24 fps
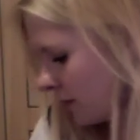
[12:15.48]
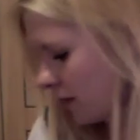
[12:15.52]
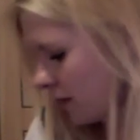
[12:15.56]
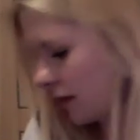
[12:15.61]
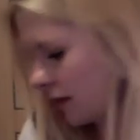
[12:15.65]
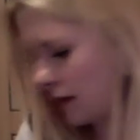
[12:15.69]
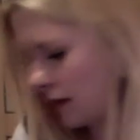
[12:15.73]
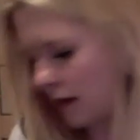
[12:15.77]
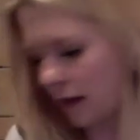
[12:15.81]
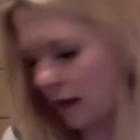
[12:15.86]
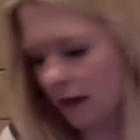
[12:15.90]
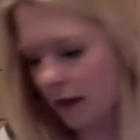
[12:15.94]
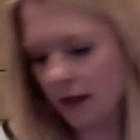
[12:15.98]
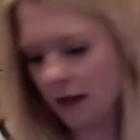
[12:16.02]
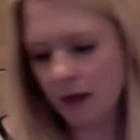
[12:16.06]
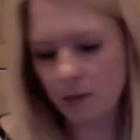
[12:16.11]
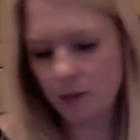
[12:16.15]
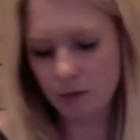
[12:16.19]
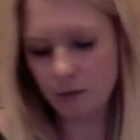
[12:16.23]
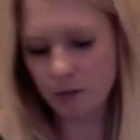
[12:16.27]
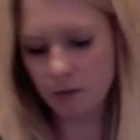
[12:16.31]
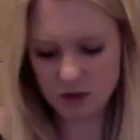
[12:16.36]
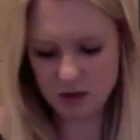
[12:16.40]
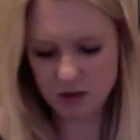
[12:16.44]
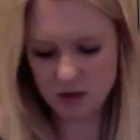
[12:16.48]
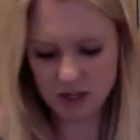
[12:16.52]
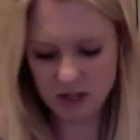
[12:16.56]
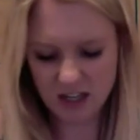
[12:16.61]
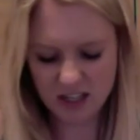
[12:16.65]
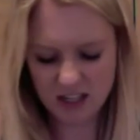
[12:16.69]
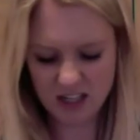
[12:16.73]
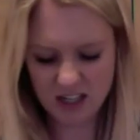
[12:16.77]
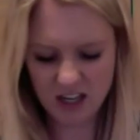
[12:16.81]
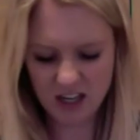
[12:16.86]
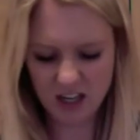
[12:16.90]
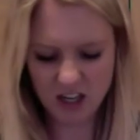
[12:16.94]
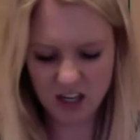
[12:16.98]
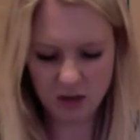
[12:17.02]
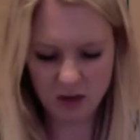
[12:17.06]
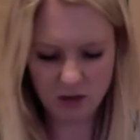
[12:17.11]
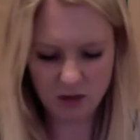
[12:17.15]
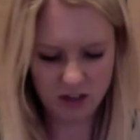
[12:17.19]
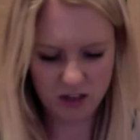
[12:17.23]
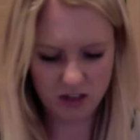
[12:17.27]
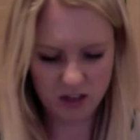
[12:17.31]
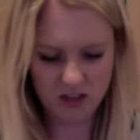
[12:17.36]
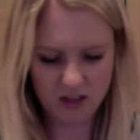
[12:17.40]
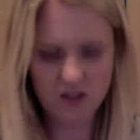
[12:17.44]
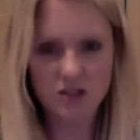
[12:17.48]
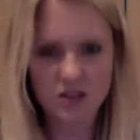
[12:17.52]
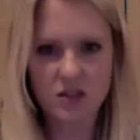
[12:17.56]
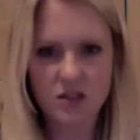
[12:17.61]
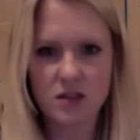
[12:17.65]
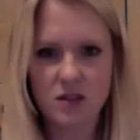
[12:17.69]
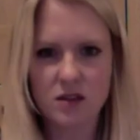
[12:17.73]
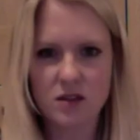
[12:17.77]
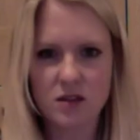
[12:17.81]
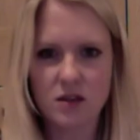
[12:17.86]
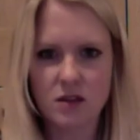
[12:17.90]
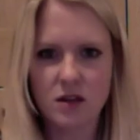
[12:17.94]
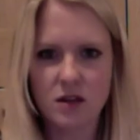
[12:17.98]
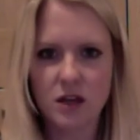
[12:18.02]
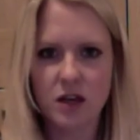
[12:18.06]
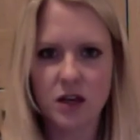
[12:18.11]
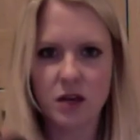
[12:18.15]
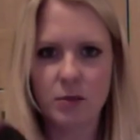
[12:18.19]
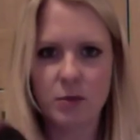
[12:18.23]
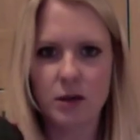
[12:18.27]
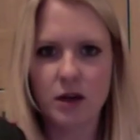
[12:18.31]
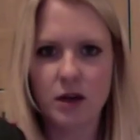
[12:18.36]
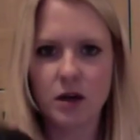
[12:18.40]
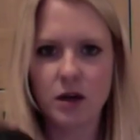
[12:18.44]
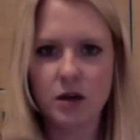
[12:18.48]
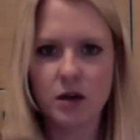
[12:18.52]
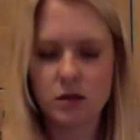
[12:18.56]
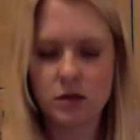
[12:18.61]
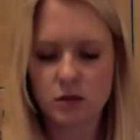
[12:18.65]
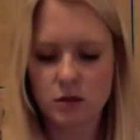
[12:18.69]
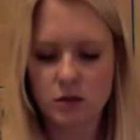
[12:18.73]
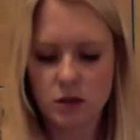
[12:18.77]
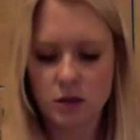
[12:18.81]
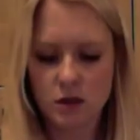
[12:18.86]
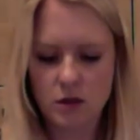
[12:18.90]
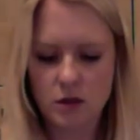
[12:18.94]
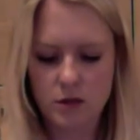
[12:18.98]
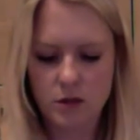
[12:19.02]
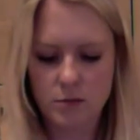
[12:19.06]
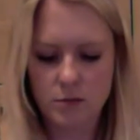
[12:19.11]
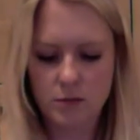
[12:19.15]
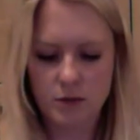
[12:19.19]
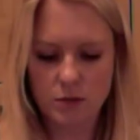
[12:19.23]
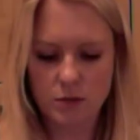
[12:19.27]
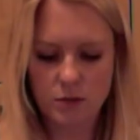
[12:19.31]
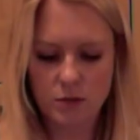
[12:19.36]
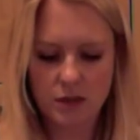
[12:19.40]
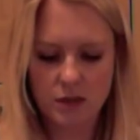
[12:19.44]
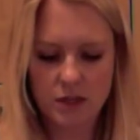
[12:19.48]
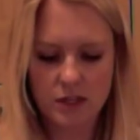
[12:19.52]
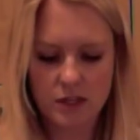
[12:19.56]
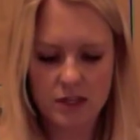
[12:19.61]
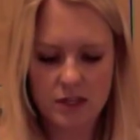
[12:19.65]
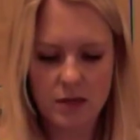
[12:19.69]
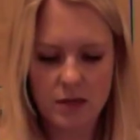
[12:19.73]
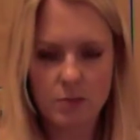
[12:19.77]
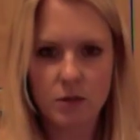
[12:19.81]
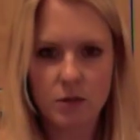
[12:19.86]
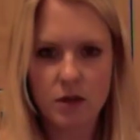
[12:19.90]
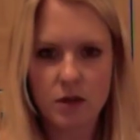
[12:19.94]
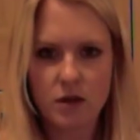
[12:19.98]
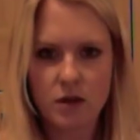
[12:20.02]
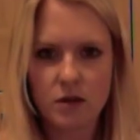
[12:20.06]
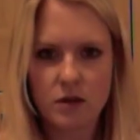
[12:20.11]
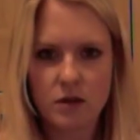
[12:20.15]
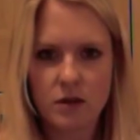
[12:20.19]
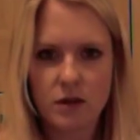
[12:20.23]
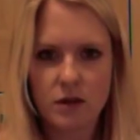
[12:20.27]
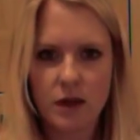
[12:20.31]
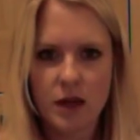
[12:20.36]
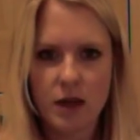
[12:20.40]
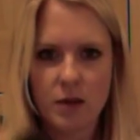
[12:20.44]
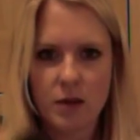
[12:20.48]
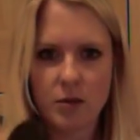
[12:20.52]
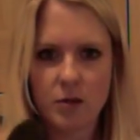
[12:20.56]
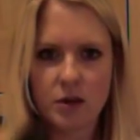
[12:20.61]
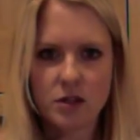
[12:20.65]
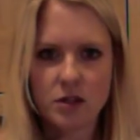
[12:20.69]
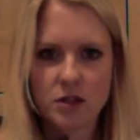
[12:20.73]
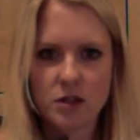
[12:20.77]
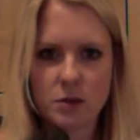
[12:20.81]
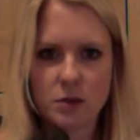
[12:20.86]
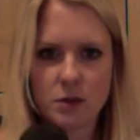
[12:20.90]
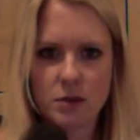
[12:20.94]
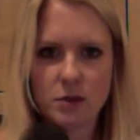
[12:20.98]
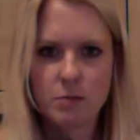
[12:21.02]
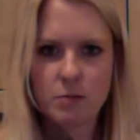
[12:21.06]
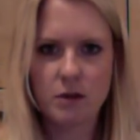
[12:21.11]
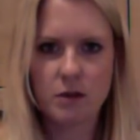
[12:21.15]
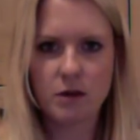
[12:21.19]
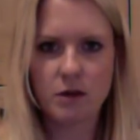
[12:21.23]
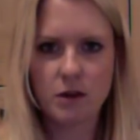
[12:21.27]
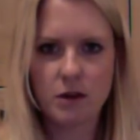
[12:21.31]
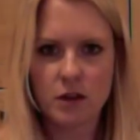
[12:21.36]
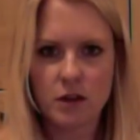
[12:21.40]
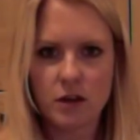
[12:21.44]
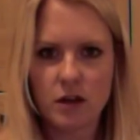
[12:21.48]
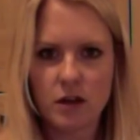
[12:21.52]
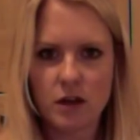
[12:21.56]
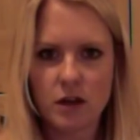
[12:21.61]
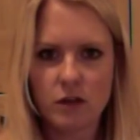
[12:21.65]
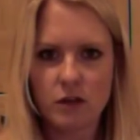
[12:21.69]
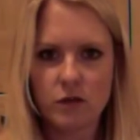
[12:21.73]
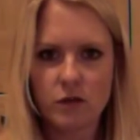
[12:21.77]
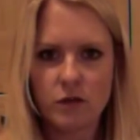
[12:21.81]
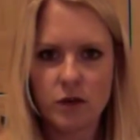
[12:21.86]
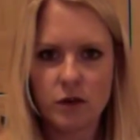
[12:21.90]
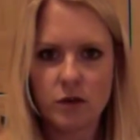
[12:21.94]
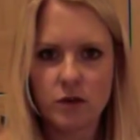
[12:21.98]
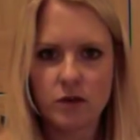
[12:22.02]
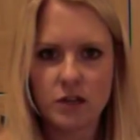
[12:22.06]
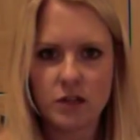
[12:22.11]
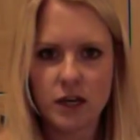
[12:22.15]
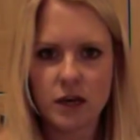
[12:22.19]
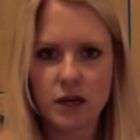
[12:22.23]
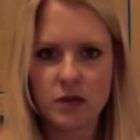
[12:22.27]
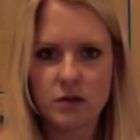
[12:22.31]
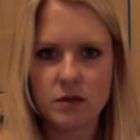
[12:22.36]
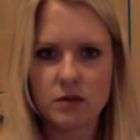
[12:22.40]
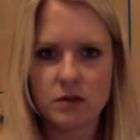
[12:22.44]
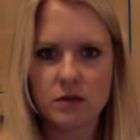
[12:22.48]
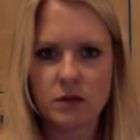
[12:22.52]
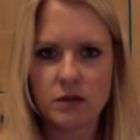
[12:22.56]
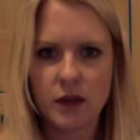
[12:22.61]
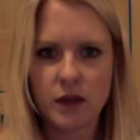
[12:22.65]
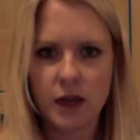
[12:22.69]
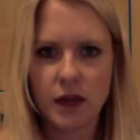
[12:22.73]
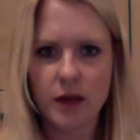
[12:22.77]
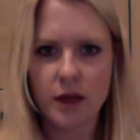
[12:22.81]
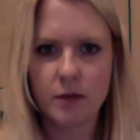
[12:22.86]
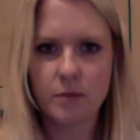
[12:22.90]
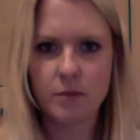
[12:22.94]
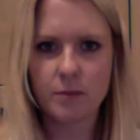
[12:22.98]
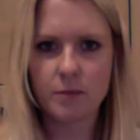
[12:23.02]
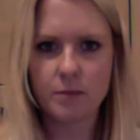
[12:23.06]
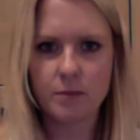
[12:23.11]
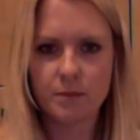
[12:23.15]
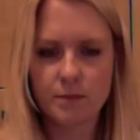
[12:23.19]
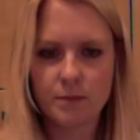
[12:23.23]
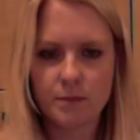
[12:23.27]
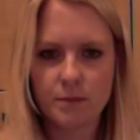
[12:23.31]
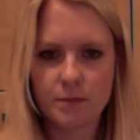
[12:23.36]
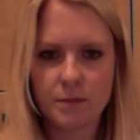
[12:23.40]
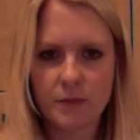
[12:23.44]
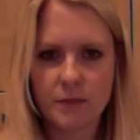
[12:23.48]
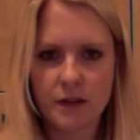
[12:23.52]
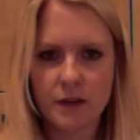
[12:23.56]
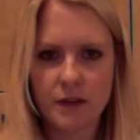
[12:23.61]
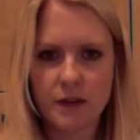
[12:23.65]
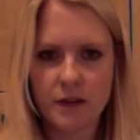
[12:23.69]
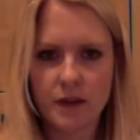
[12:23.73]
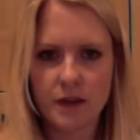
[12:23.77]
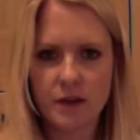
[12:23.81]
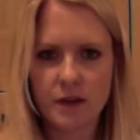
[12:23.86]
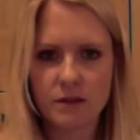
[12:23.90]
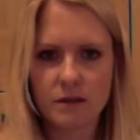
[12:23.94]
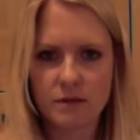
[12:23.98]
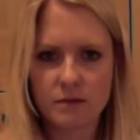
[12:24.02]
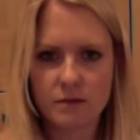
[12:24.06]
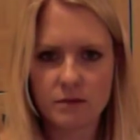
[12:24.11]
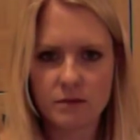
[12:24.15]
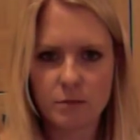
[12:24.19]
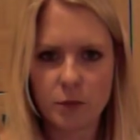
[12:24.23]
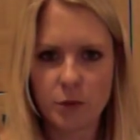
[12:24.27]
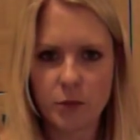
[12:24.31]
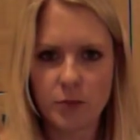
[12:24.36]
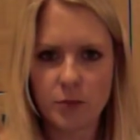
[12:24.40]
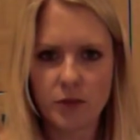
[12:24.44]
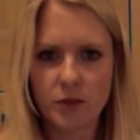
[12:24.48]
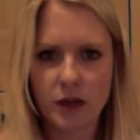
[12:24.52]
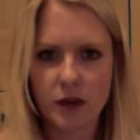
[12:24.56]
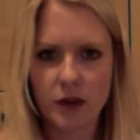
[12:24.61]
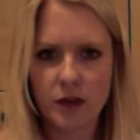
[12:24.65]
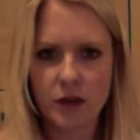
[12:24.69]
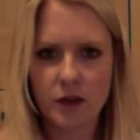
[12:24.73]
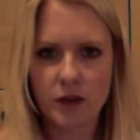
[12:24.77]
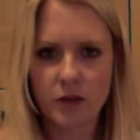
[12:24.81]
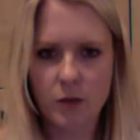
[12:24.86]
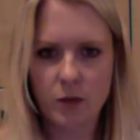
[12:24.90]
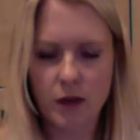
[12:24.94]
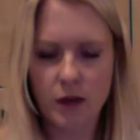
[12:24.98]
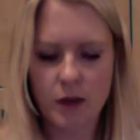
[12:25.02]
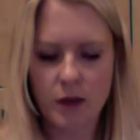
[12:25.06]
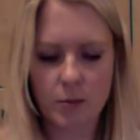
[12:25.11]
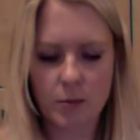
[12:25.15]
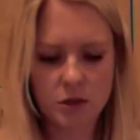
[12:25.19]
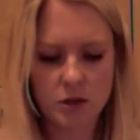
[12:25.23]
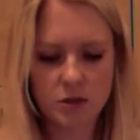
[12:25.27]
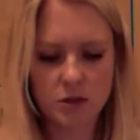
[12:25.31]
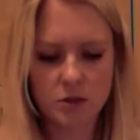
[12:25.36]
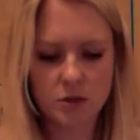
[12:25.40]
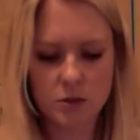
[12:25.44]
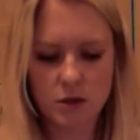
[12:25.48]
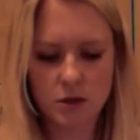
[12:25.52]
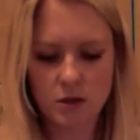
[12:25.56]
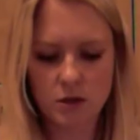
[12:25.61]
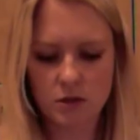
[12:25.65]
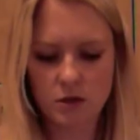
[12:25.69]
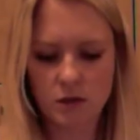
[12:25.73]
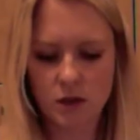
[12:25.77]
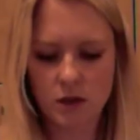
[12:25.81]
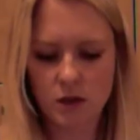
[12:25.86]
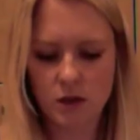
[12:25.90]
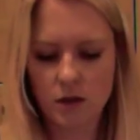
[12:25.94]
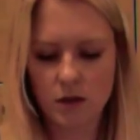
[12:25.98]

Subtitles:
little hairbrush, which I need to get a new one of these because it's looking a bit old. But it's one of the Denman hairbrushes with the mirror that kind of folds out and that pops out into a hairbrush as well. So